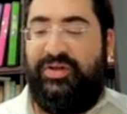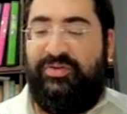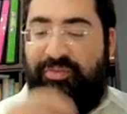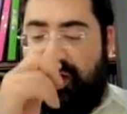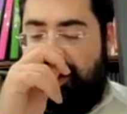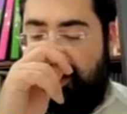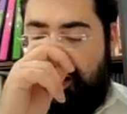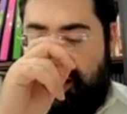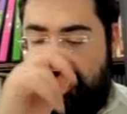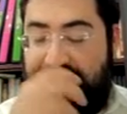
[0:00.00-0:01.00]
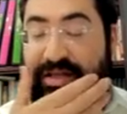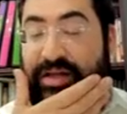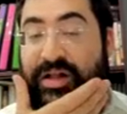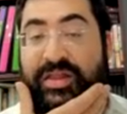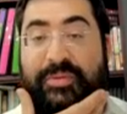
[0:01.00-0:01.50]
When it says
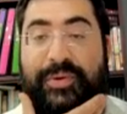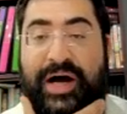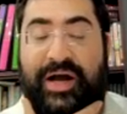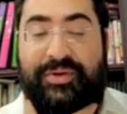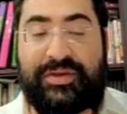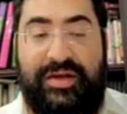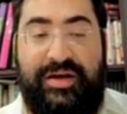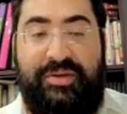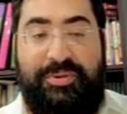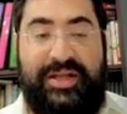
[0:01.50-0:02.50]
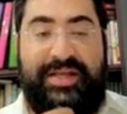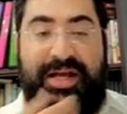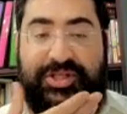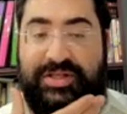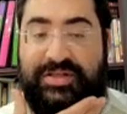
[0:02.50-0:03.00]
that Paro didn't pay
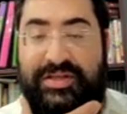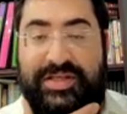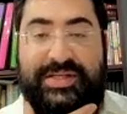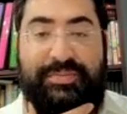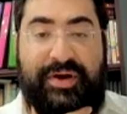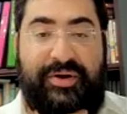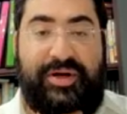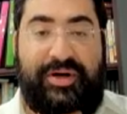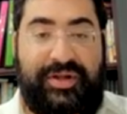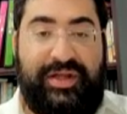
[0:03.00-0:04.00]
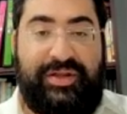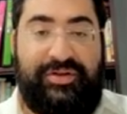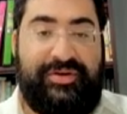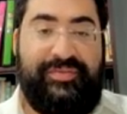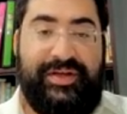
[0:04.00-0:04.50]
attention to this miracle
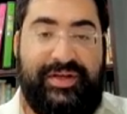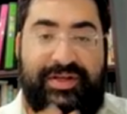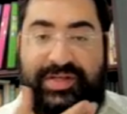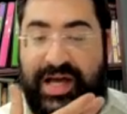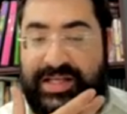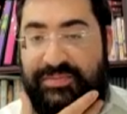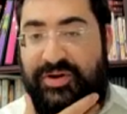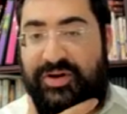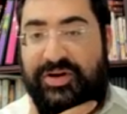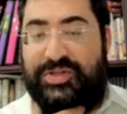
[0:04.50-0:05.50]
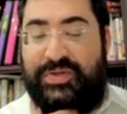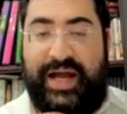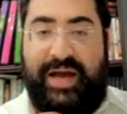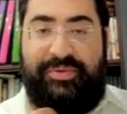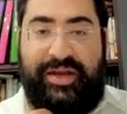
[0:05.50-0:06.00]
either. So as the miracles were
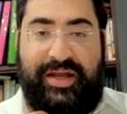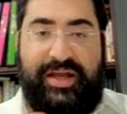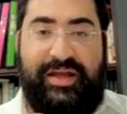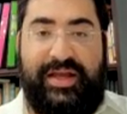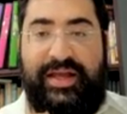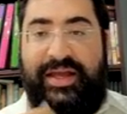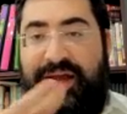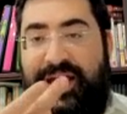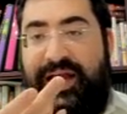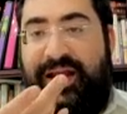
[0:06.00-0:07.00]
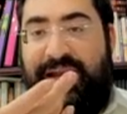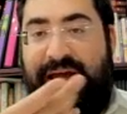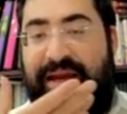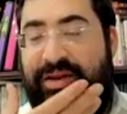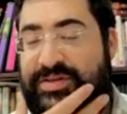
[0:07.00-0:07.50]
happening, and
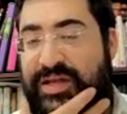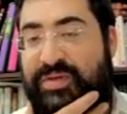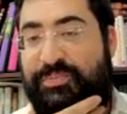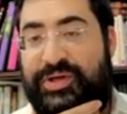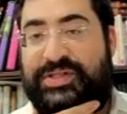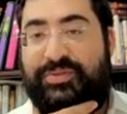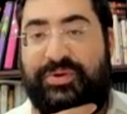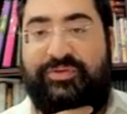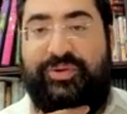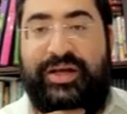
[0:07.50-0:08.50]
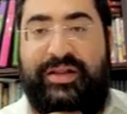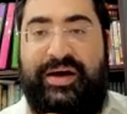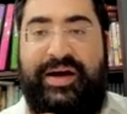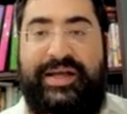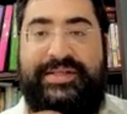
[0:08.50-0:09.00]
any sane person would have
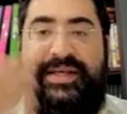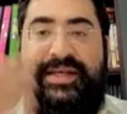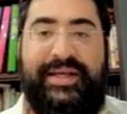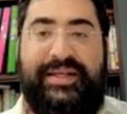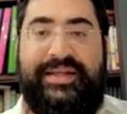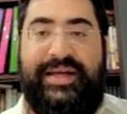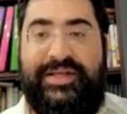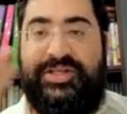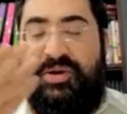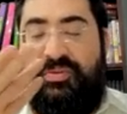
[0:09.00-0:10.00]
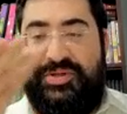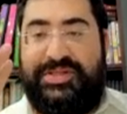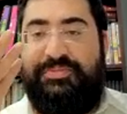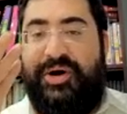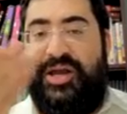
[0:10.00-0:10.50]
realized that Hashem
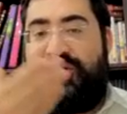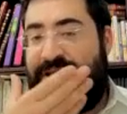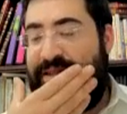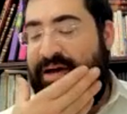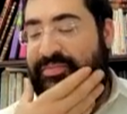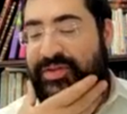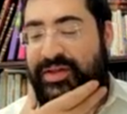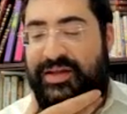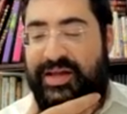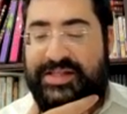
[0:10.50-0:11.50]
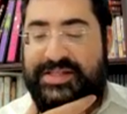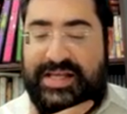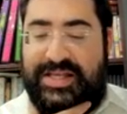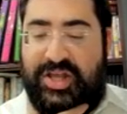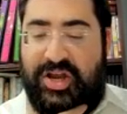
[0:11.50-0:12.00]
was punishing them, it
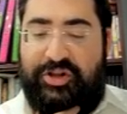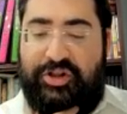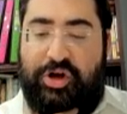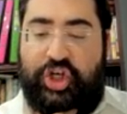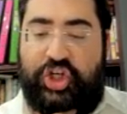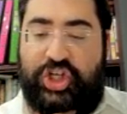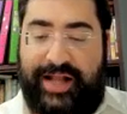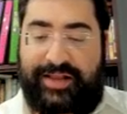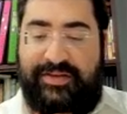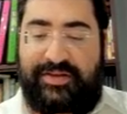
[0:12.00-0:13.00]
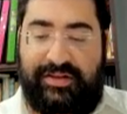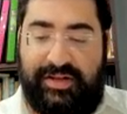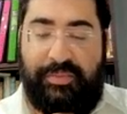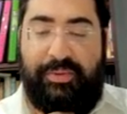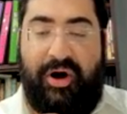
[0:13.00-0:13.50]
says there, v'lo shat
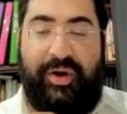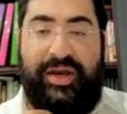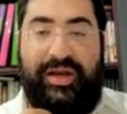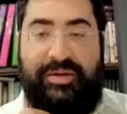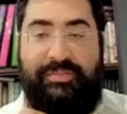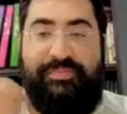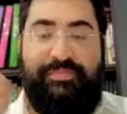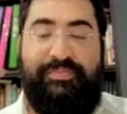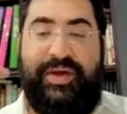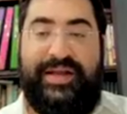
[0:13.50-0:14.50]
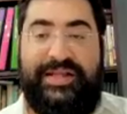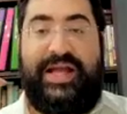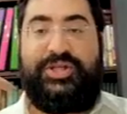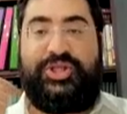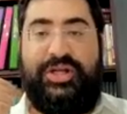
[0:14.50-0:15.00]
libo. He didn't pay
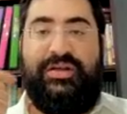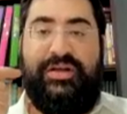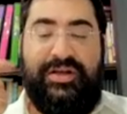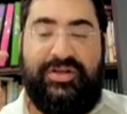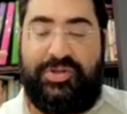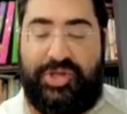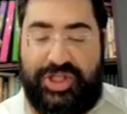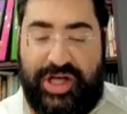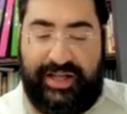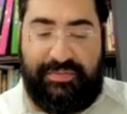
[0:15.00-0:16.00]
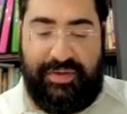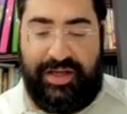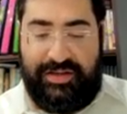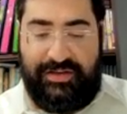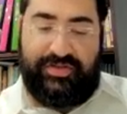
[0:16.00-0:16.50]
attention. So shat
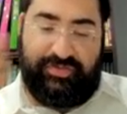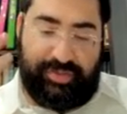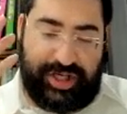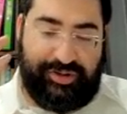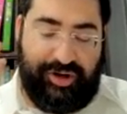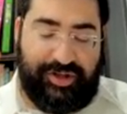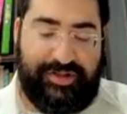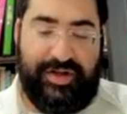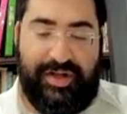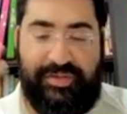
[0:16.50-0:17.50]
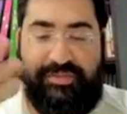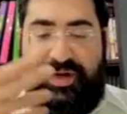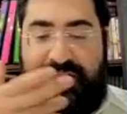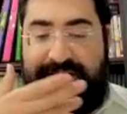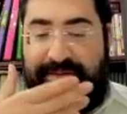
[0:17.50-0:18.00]
means, from shatot,
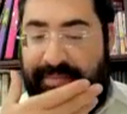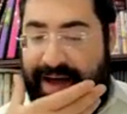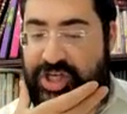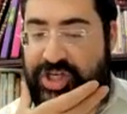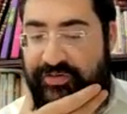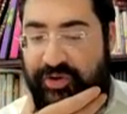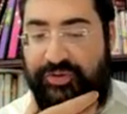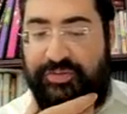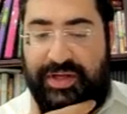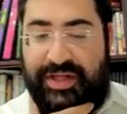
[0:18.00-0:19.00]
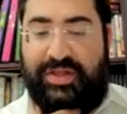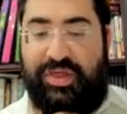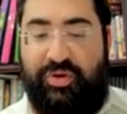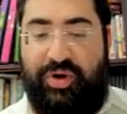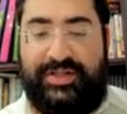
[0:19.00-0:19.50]
means machshavot, means
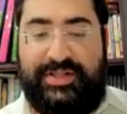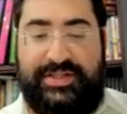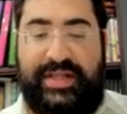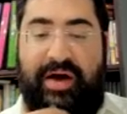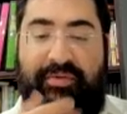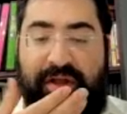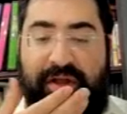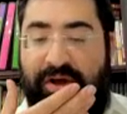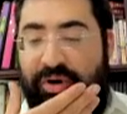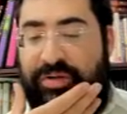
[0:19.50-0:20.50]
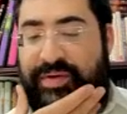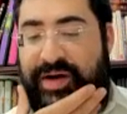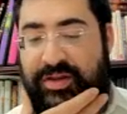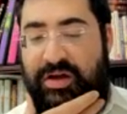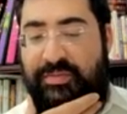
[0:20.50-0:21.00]
thoughts. Now, the
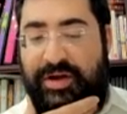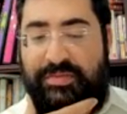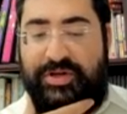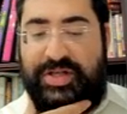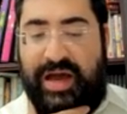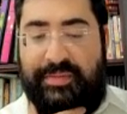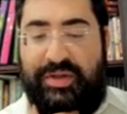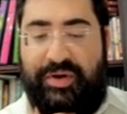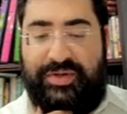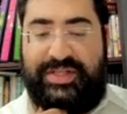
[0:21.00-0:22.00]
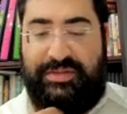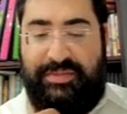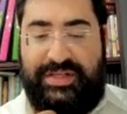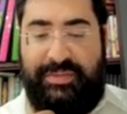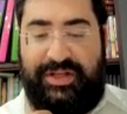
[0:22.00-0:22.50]
one who says it
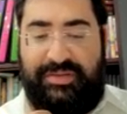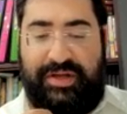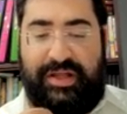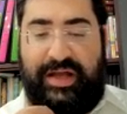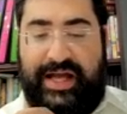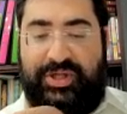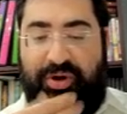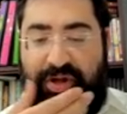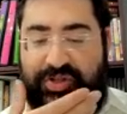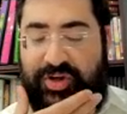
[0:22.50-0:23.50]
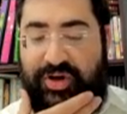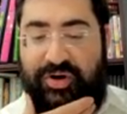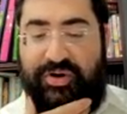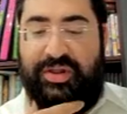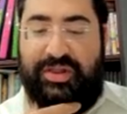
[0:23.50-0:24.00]
means Beit HaMikdash,
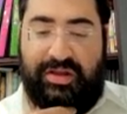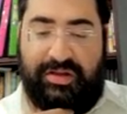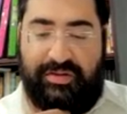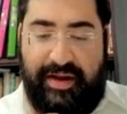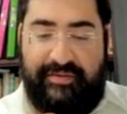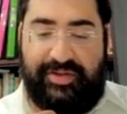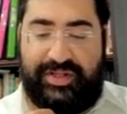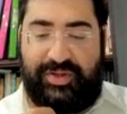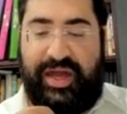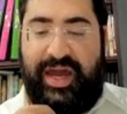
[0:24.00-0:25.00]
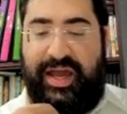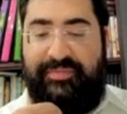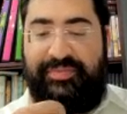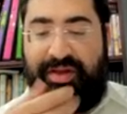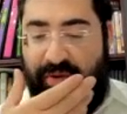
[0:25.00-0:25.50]
also everything's okay.
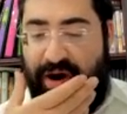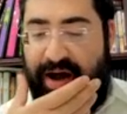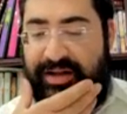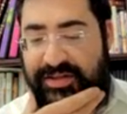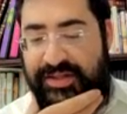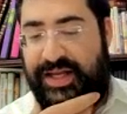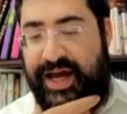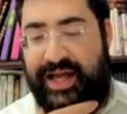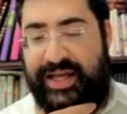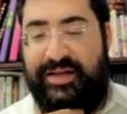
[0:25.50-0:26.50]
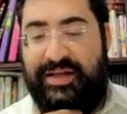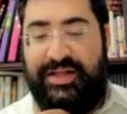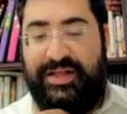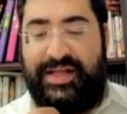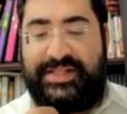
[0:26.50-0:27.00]
Why? It's not.
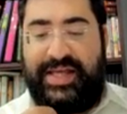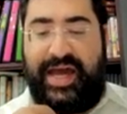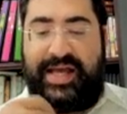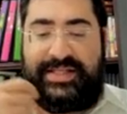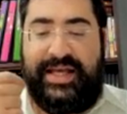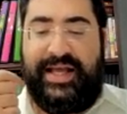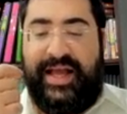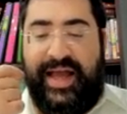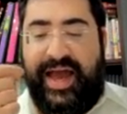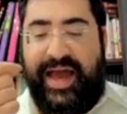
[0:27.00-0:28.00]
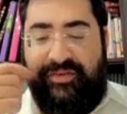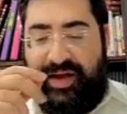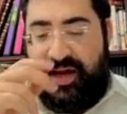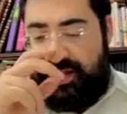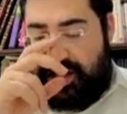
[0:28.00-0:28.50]
It says, Evan Hayit